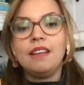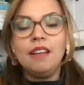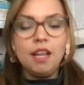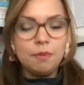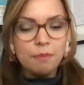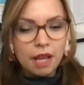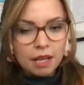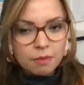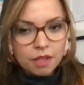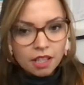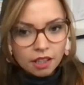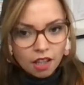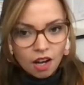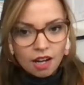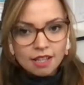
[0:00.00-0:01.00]
It may be
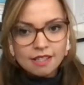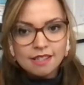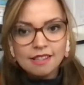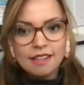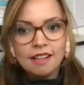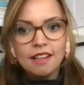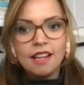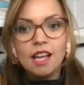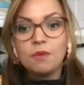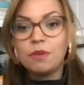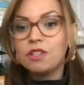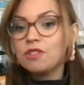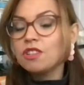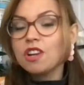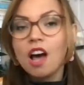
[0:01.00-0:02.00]
a lot, and
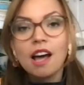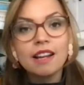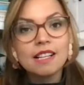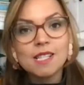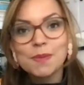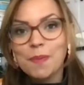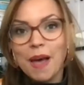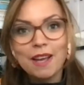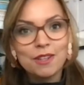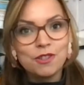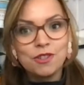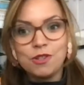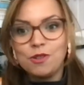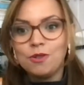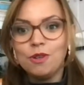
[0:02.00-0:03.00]
we do not
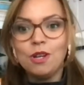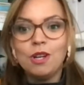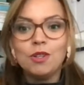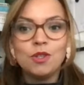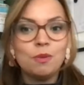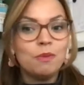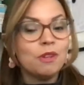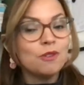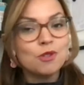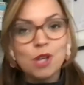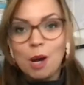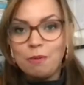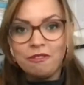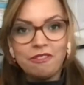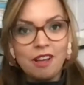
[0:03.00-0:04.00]
expect you to be on
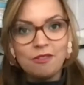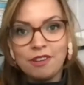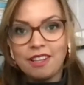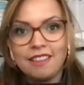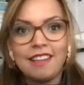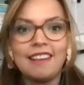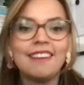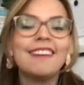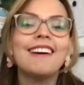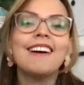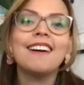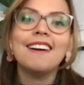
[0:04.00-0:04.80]
top of everything